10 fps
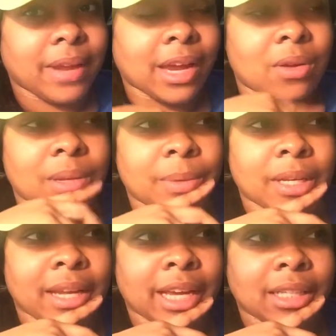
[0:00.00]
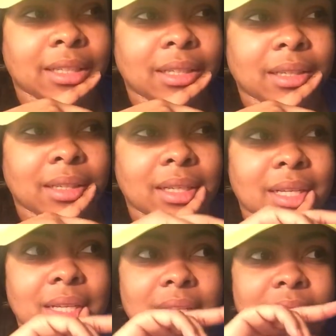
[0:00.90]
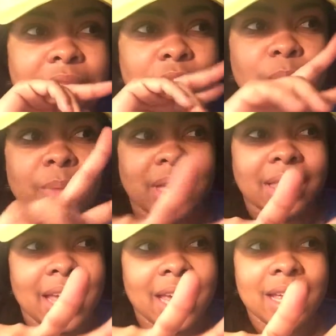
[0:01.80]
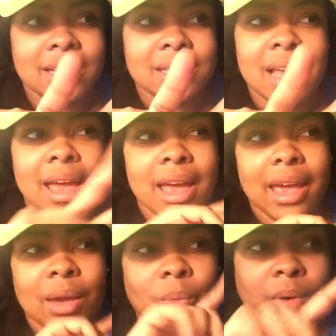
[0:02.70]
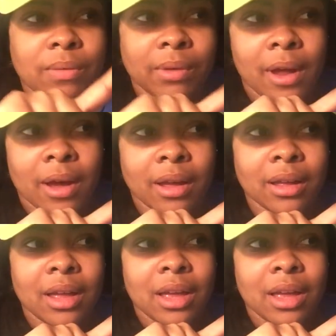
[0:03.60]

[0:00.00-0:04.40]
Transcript: Like only put like two big things in one vlog,